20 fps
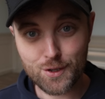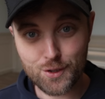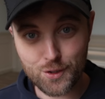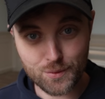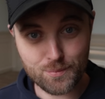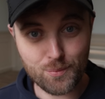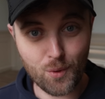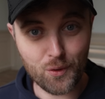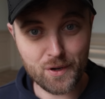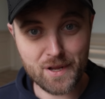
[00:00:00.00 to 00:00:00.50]

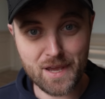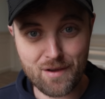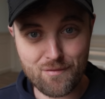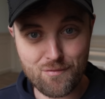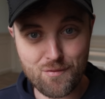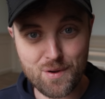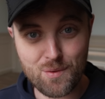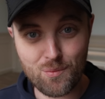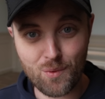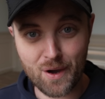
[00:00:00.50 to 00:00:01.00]
Good morning
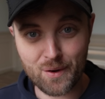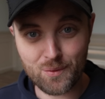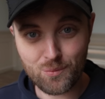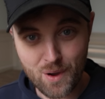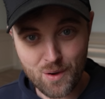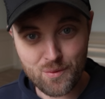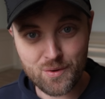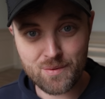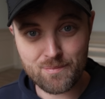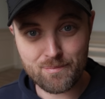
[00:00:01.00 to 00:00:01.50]
everyone,
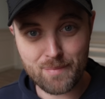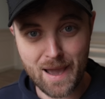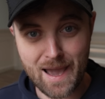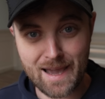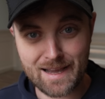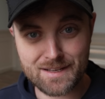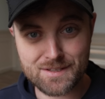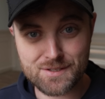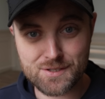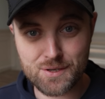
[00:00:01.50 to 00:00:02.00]
welcome
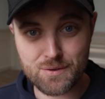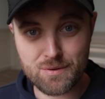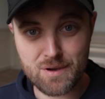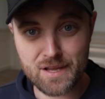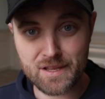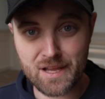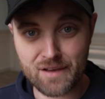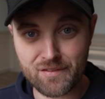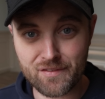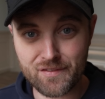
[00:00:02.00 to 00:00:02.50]
back to
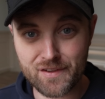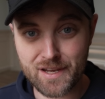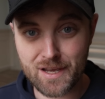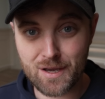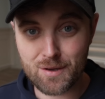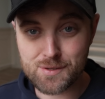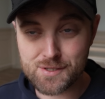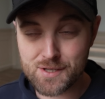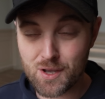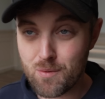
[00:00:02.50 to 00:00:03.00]
another
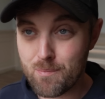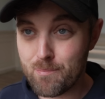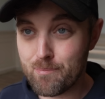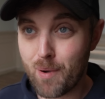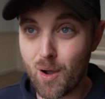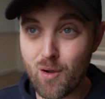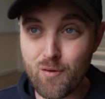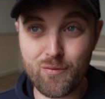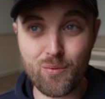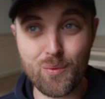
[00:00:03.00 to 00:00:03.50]
video. So
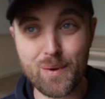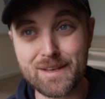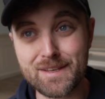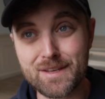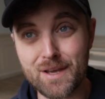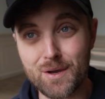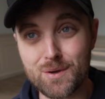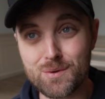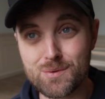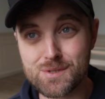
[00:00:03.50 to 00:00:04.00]
both
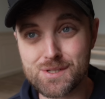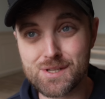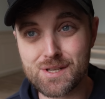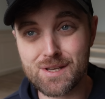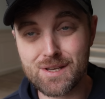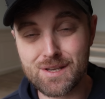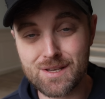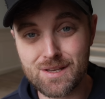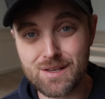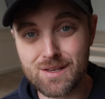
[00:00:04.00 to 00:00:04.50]
windows
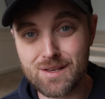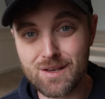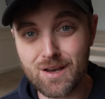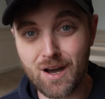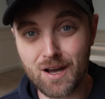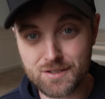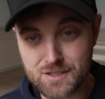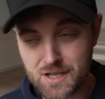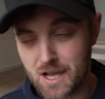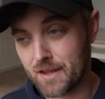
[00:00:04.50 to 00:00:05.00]

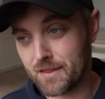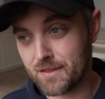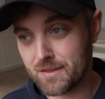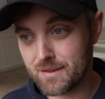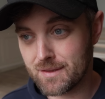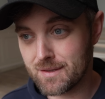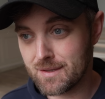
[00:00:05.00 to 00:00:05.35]
are done.